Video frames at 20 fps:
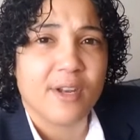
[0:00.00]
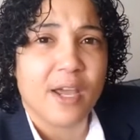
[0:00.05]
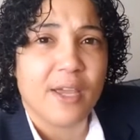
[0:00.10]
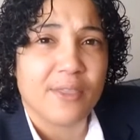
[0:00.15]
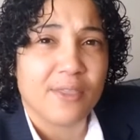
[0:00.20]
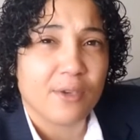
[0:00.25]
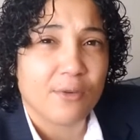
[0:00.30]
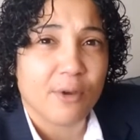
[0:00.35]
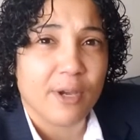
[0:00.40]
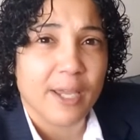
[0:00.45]
the
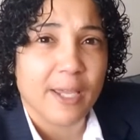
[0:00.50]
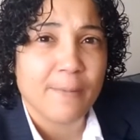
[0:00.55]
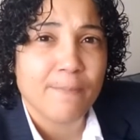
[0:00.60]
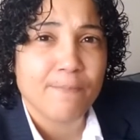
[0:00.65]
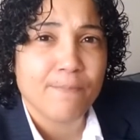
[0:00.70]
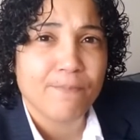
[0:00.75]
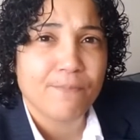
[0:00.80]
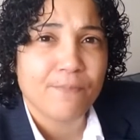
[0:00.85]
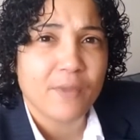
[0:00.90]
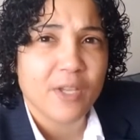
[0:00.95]
ninth grade,
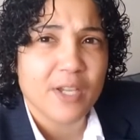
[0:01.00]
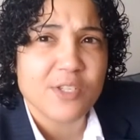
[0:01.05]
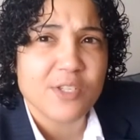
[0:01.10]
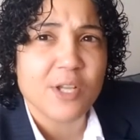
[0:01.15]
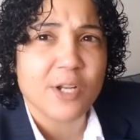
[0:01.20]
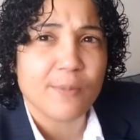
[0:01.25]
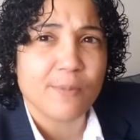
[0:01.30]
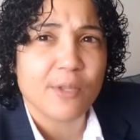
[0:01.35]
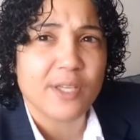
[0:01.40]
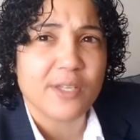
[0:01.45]
I
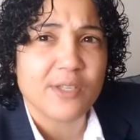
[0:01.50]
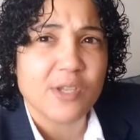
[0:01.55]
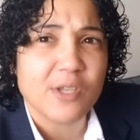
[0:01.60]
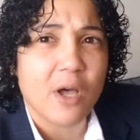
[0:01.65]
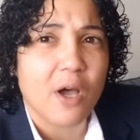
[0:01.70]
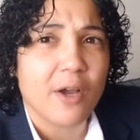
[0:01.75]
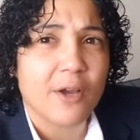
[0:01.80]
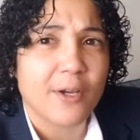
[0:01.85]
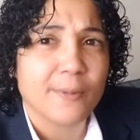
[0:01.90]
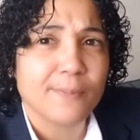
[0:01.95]
started playing
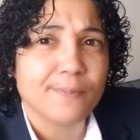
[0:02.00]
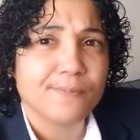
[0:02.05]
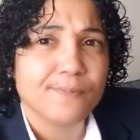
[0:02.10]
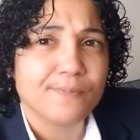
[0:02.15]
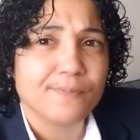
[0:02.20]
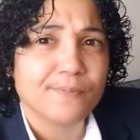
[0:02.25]
soccer.